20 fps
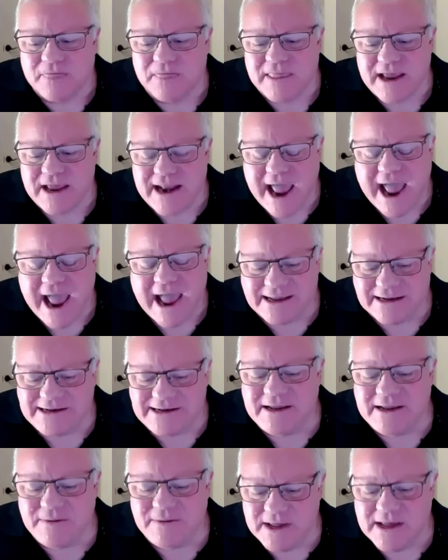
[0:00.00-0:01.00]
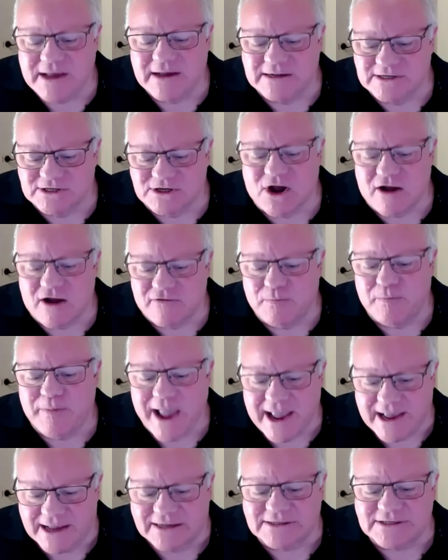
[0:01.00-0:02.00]
that academia is off
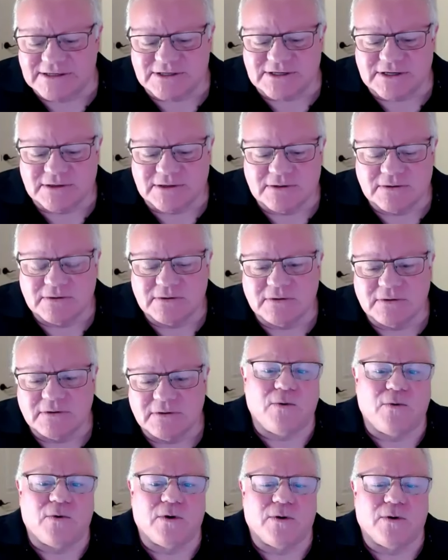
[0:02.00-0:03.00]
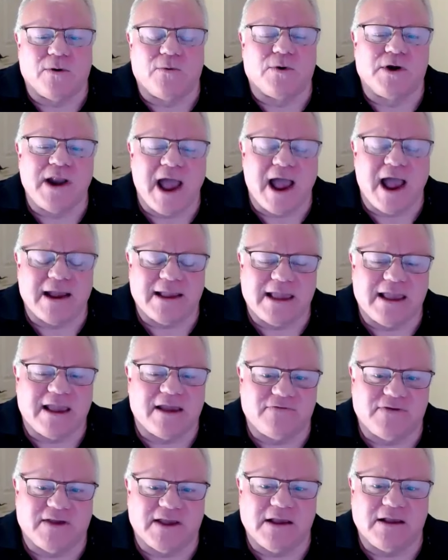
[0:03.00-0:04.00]
base. We're not
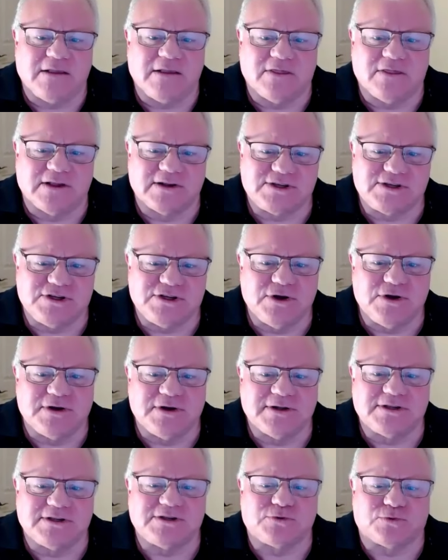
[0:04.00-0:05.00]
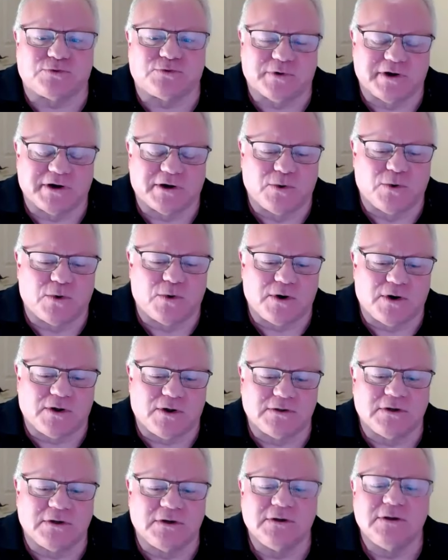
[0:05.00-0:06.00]
giving the students real
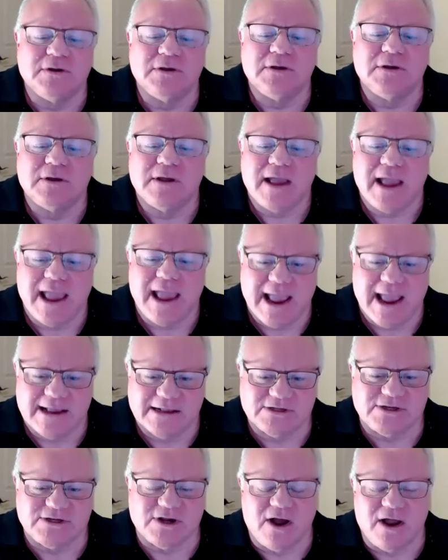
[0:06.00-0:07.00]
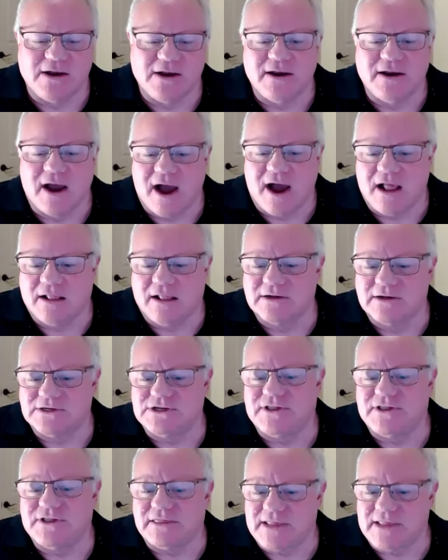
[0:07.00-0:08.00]
world hands-on
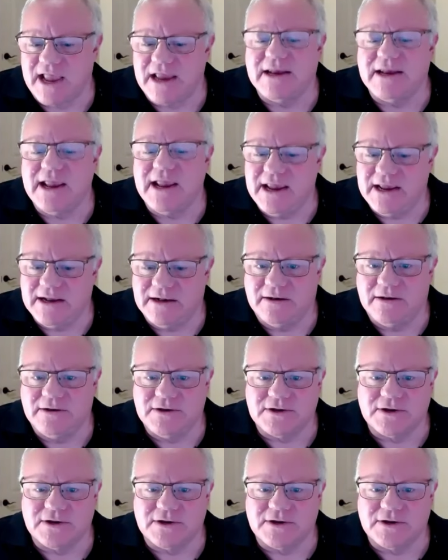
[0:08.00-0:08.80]
knowledge that they need